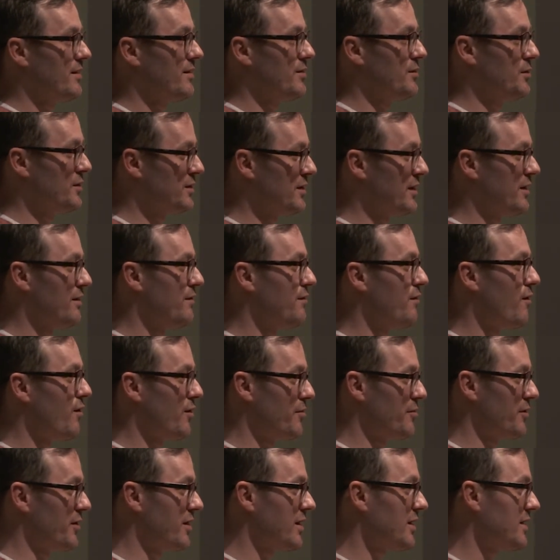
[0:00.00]
using
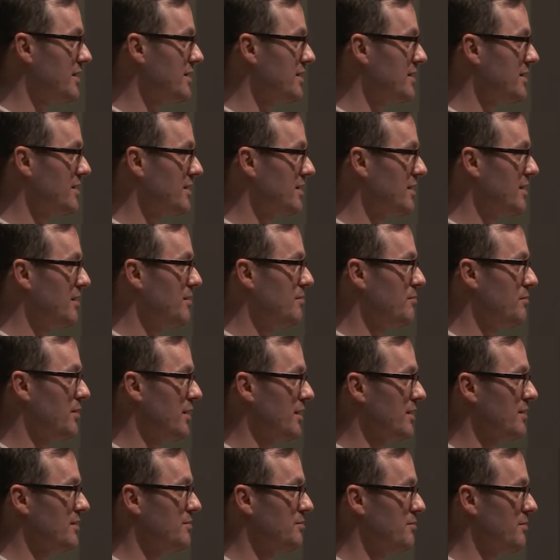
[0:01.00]
formulas,
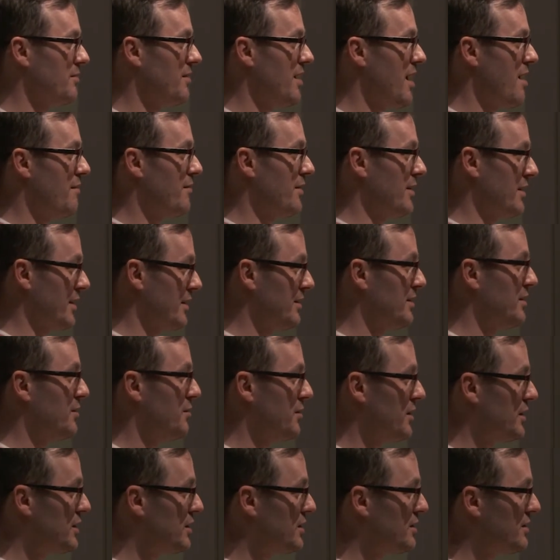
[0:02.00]
but having
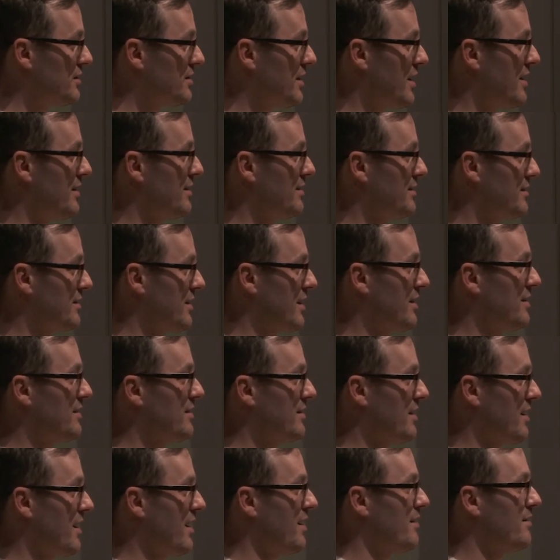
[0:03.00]
intuition
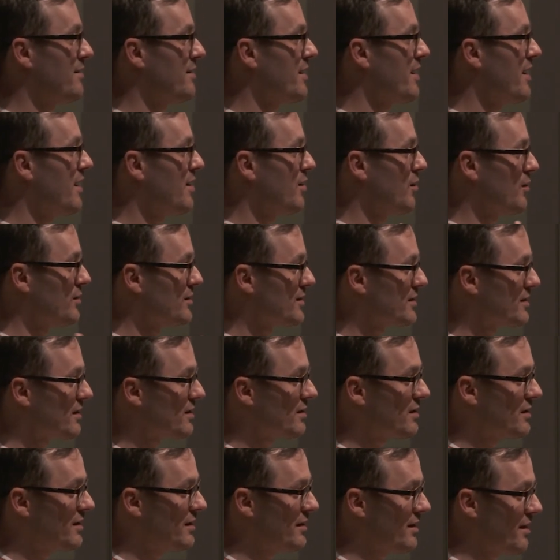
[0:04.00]
and
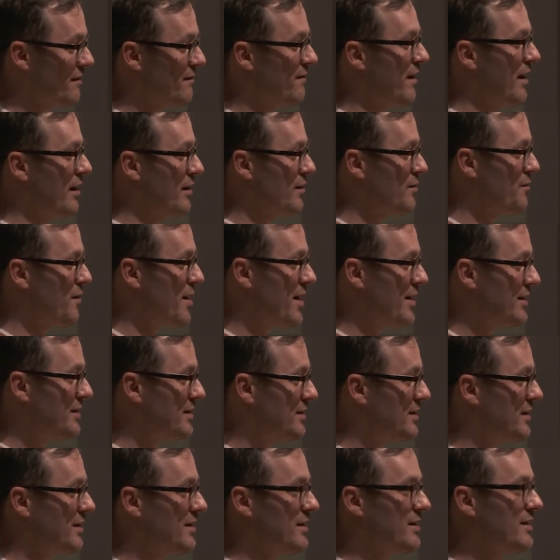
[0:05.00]
constantly
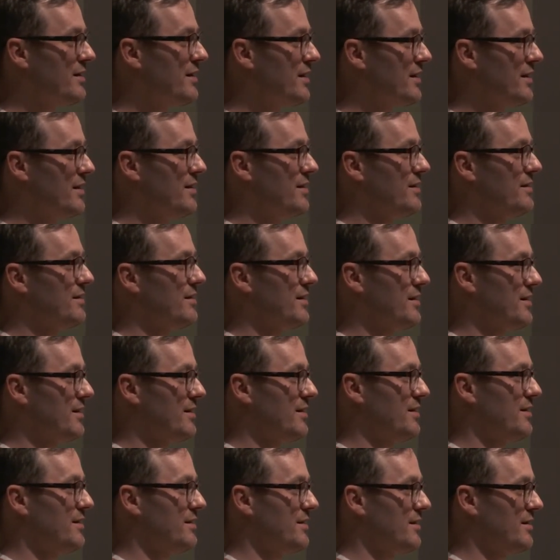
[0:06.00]
evaluate the
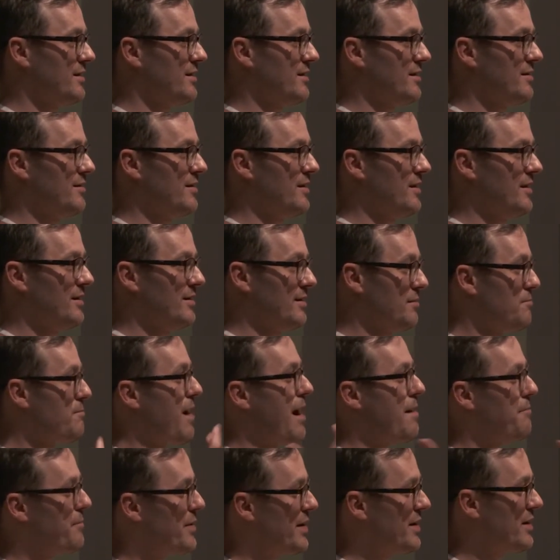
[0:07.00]

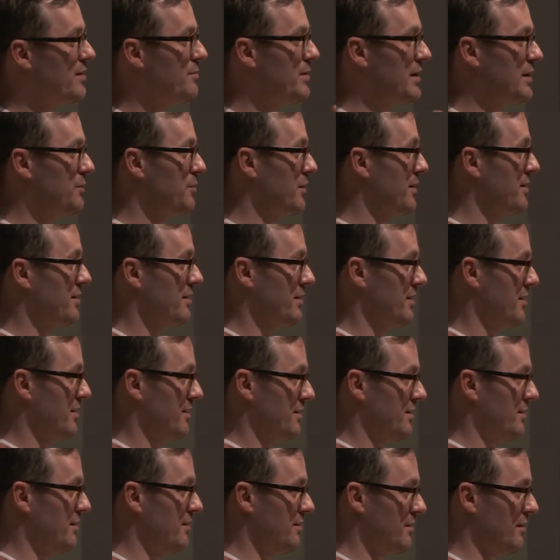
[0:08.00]
mapping between
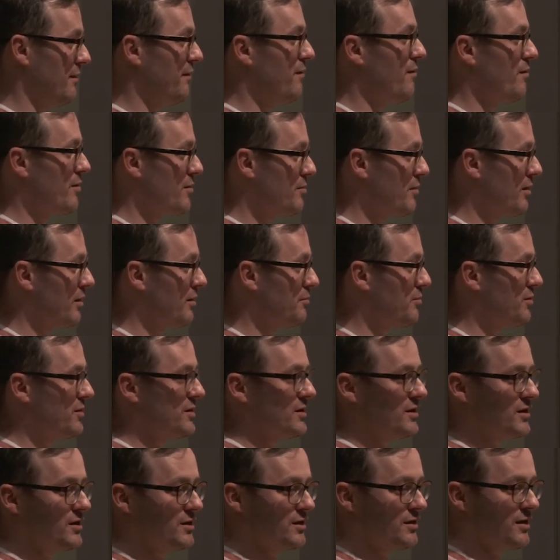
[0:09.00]
the formal
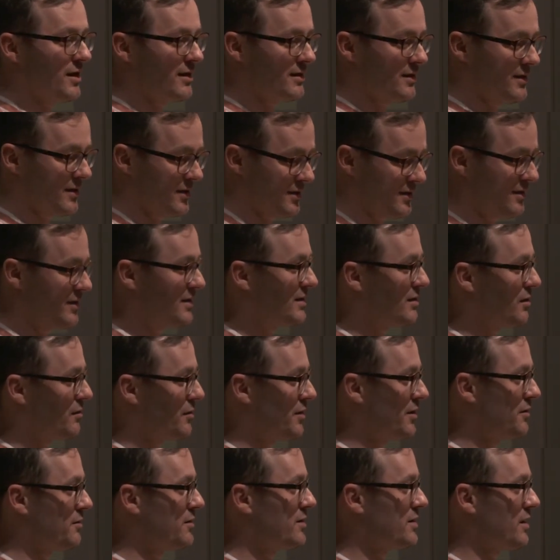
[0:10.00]
procedure and the
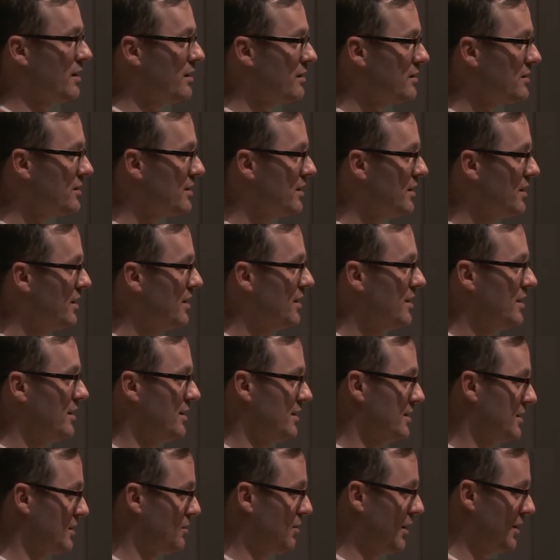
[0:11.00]
sonic result
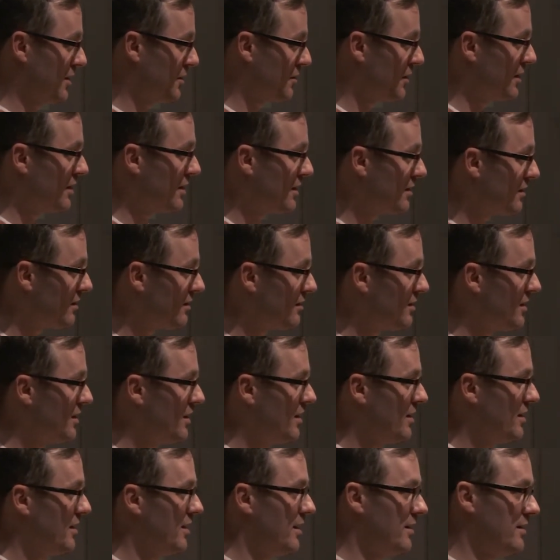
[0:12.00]
is quite critical,
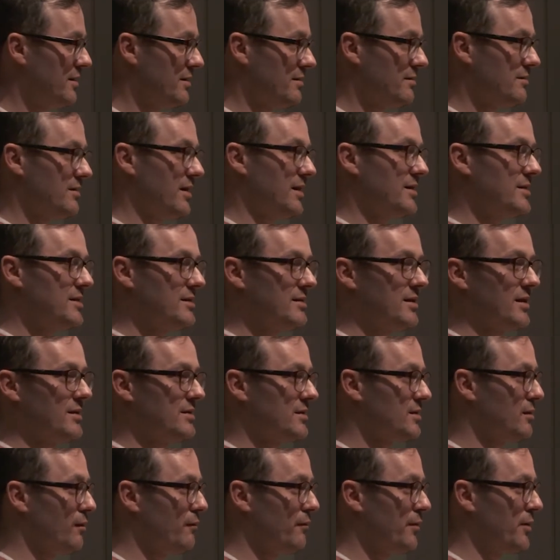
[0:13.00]
and
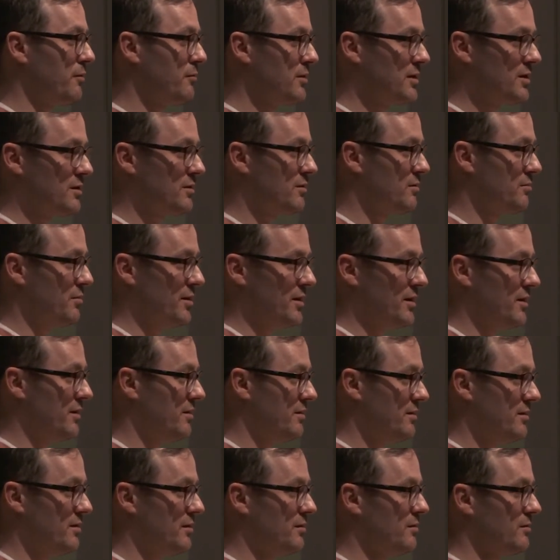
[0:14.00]
that's something which could
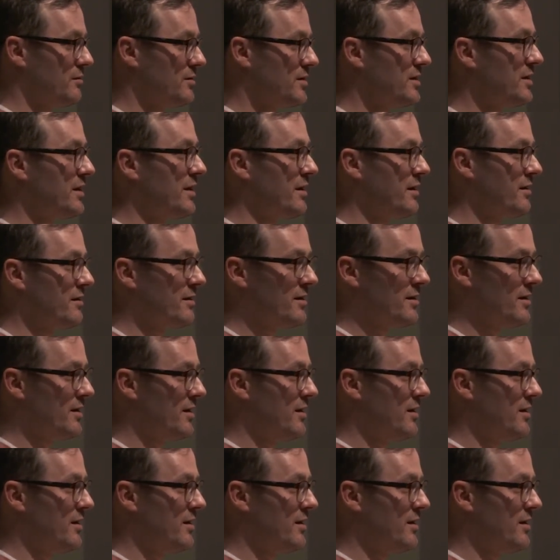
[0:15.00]
be seen